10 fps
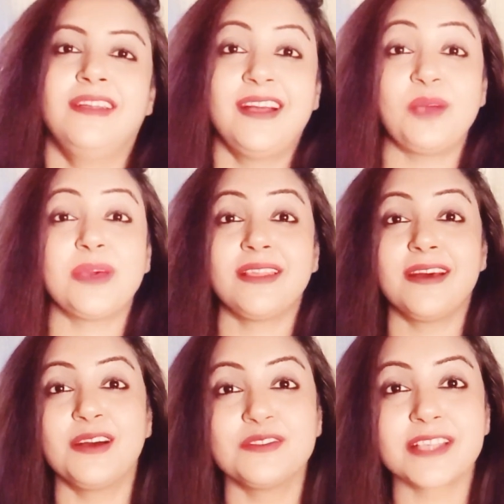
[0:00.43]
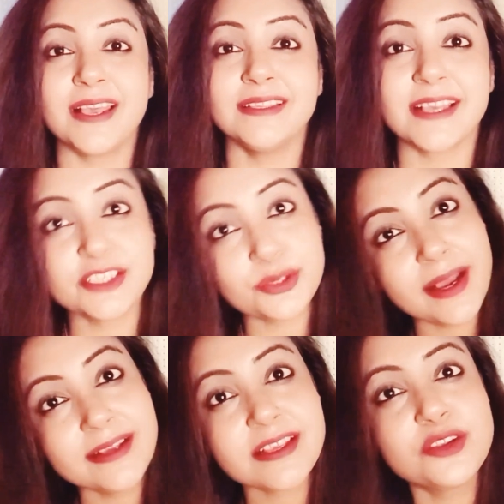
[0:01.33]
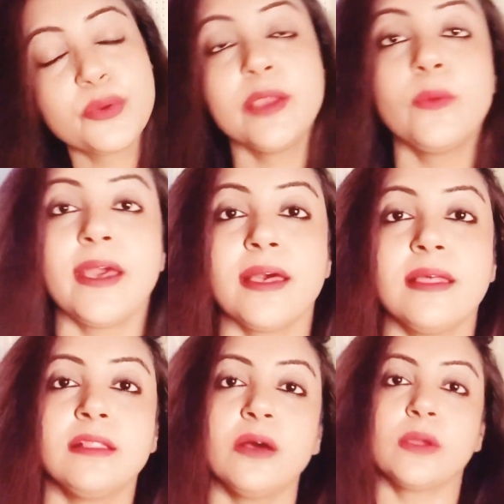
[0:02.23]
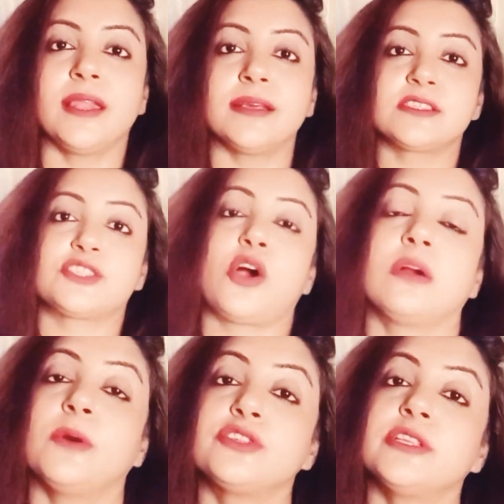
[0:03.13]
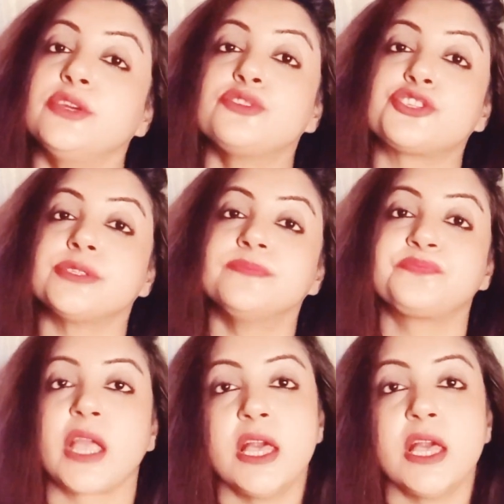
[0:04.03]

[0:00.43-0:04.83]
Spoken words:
I'm alive. I intend you guys are doing well. Okay, let's talk about delusion.